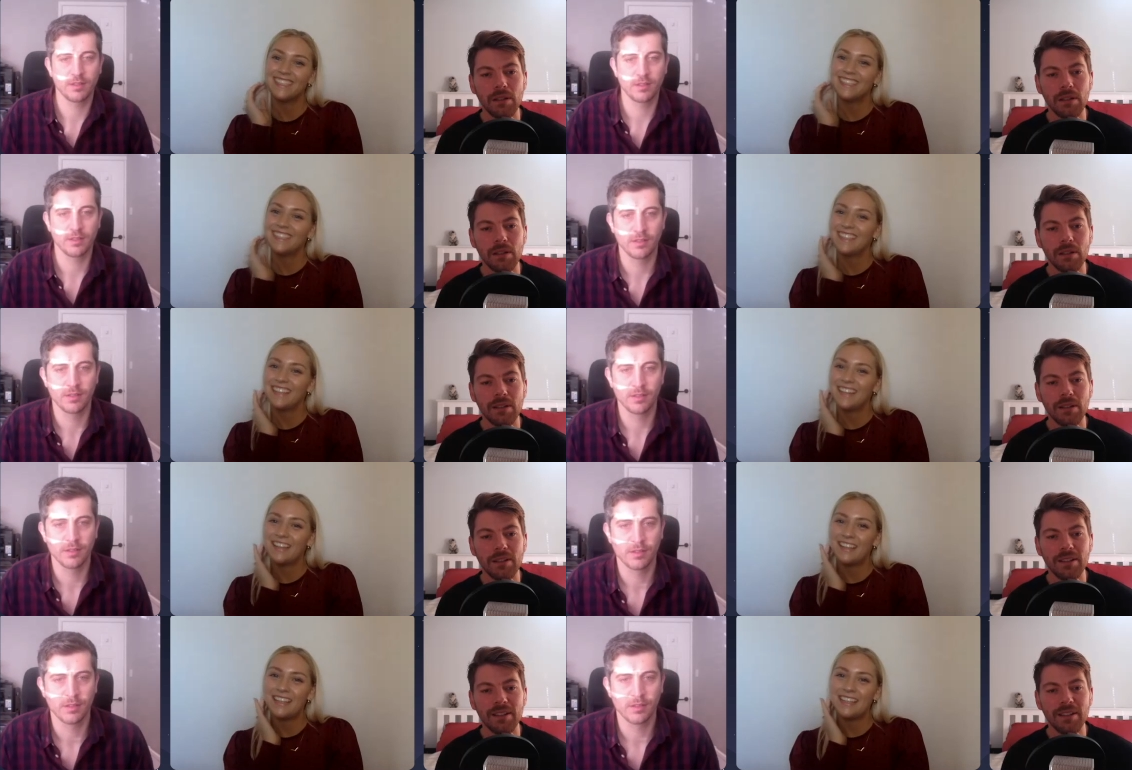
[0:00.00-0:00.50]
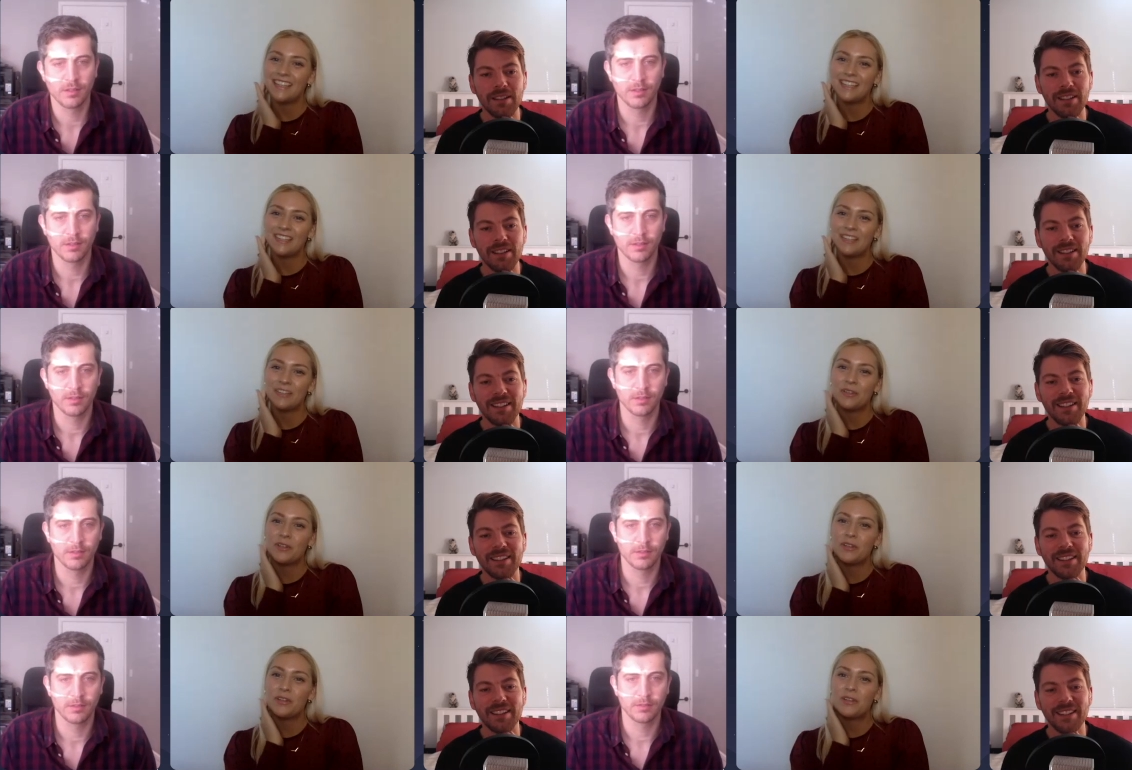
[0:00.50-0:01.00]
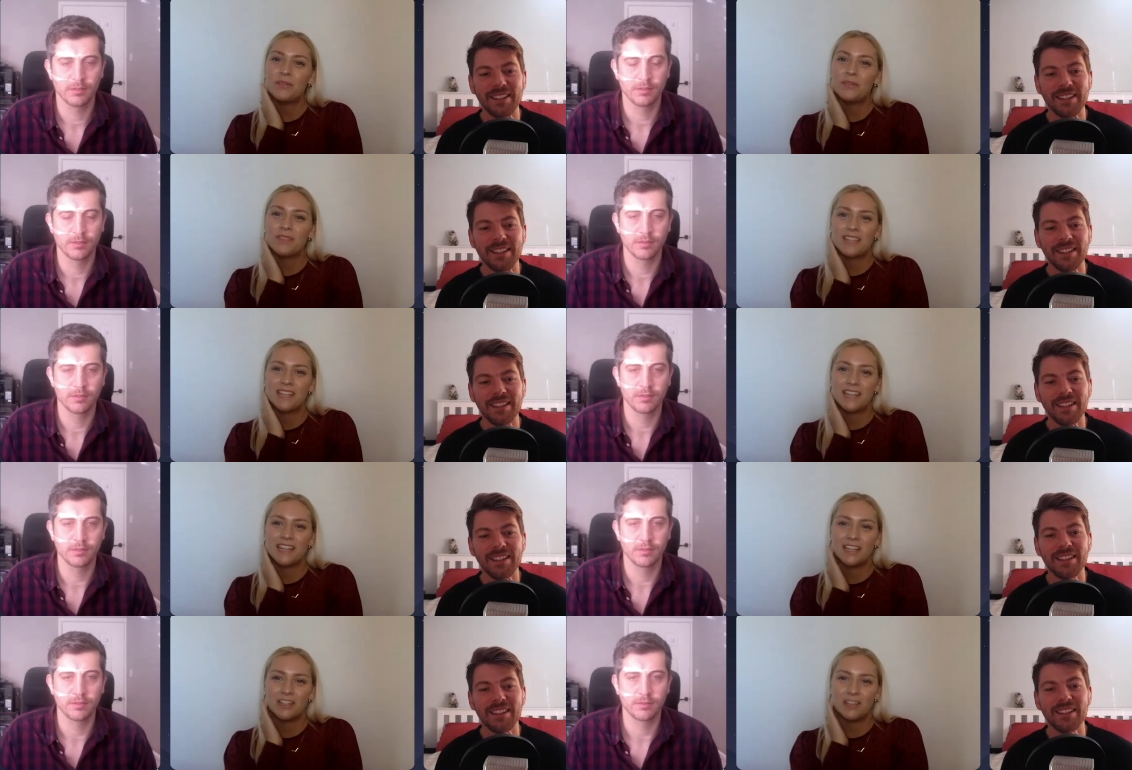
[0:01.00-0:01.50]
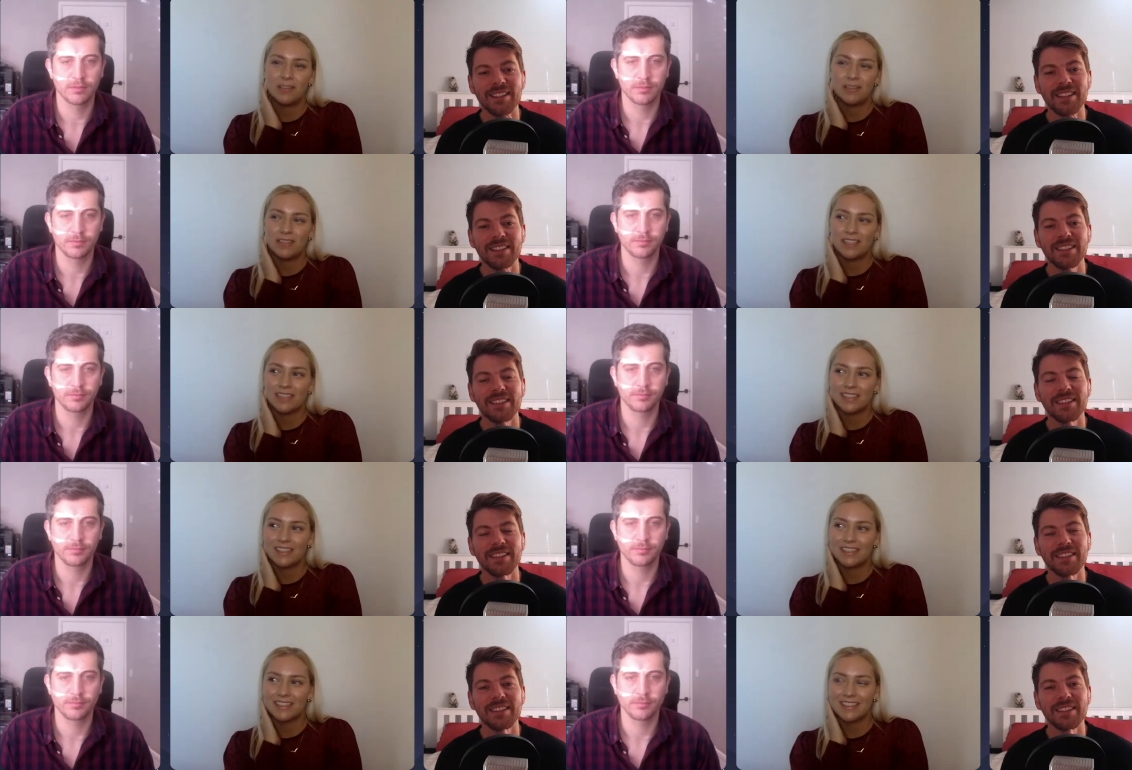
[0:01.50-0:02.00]
Speaker 1: I think crew
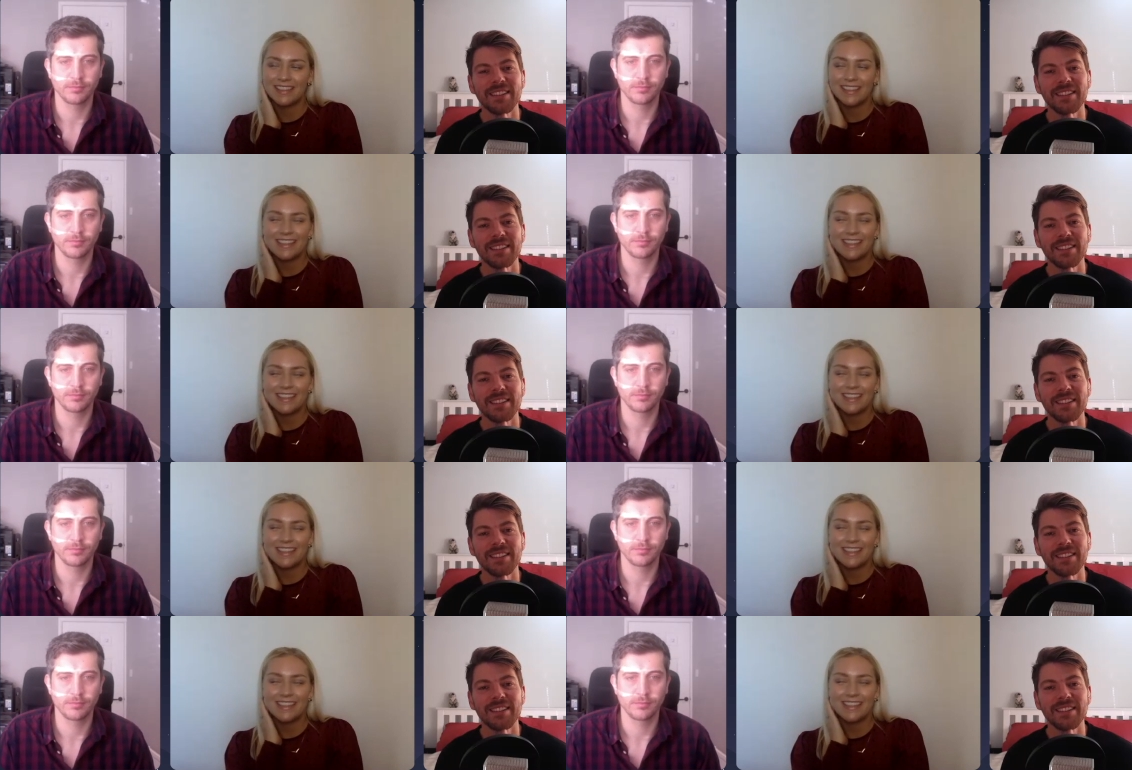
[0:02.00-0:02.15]
themselves,